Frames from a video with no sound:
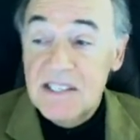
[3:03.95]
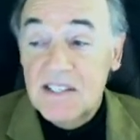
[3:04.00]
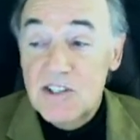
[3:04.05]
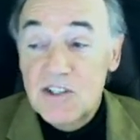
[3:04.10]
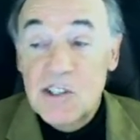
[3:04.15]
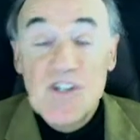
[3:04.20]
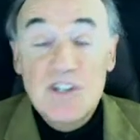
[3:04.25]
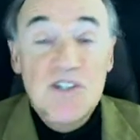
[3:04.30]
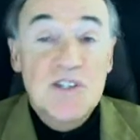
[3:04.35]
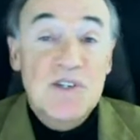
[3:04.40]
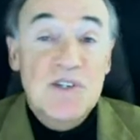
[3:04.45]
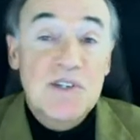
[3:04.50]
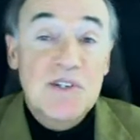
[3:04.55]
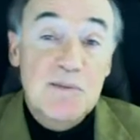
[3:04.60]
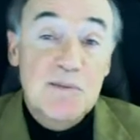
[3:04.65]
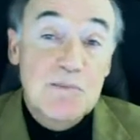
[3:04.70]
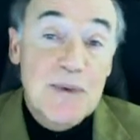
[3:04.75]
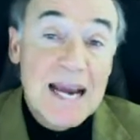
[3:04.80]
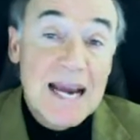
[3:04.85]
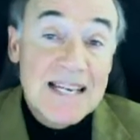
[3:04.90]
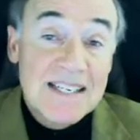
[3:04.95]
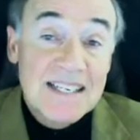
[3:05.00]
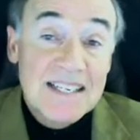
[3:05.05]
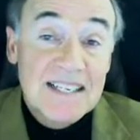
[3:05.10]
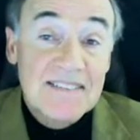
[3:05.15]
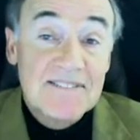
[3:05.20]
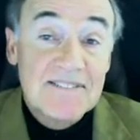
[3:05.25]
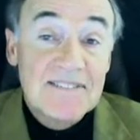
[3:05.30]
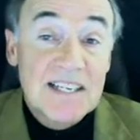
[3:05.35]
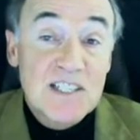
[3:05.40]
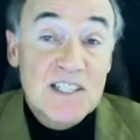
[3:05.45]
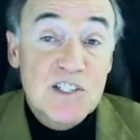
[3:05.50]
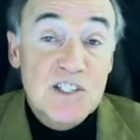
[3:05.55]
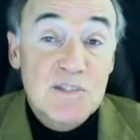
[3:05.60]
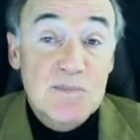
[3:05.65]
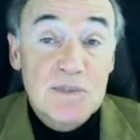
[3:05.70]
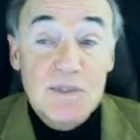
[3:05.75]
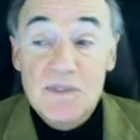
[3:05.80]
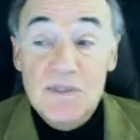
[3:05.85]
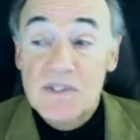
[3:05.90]
ginger, the brassica
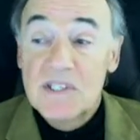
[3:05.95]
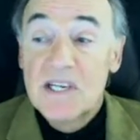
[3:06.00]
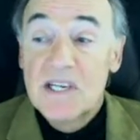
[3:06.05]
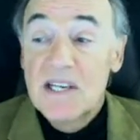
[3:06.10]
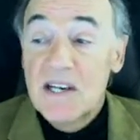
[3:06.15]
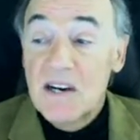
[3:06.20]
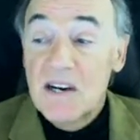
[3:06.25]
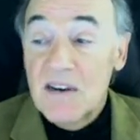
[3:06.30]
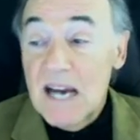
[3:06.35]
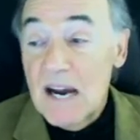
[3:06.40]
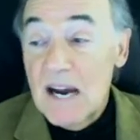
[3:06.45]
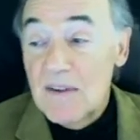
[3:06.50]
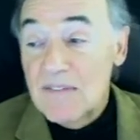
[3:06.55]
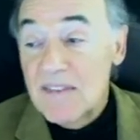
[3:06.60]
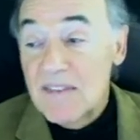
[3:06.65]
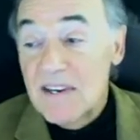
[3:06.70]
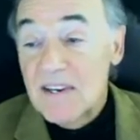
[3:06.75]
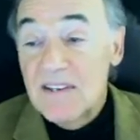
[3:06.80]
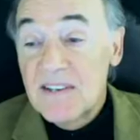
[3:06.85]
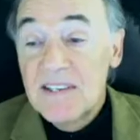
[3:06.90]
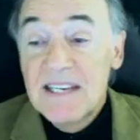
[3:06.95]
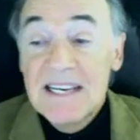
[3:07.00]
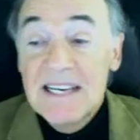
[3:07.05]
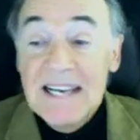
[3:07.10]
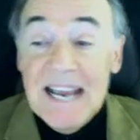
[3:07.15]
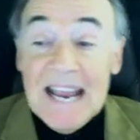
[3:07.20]
vegetables are out there.